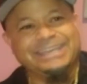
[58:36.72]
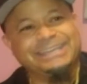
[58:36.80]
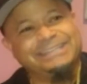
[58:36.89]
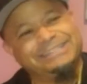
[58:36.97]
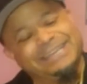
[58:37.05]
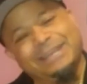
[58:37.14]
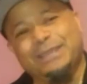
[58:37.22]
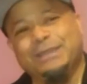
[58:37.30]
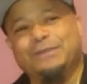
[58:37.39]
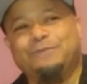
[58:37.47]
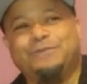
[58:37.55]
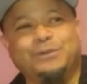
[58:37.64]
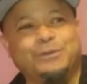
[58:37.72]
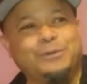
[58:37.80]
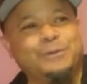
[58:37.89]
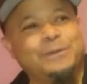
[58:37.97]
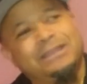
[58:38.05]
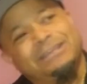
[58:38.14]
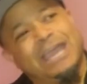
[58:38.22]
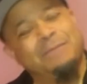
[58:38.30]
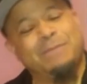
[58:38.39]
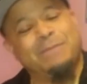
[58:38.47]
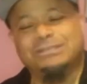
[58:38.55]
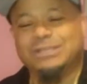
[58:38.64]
Did an interview, came back to the